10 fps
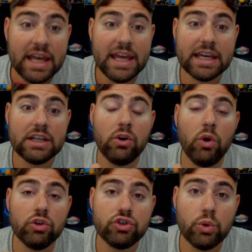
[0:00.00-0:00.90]
It can
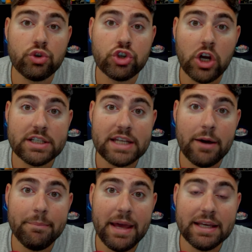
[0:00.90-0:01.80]
also shut
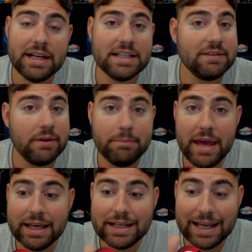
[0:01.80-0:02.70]
down Mega Knights. If a
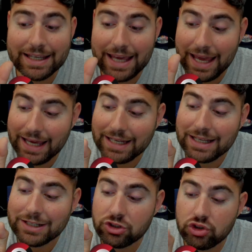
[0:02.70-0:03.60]
Mega Knight can't
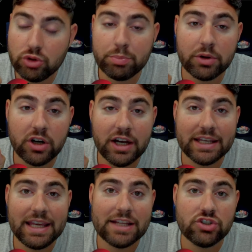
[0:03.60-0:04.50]
super
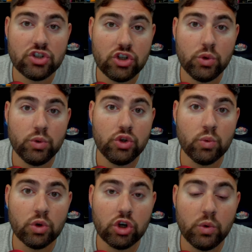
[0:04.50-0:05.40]
against you,
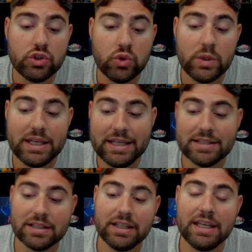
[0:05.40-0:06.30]
you are going to
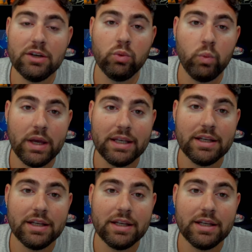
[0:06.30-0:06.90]
easily win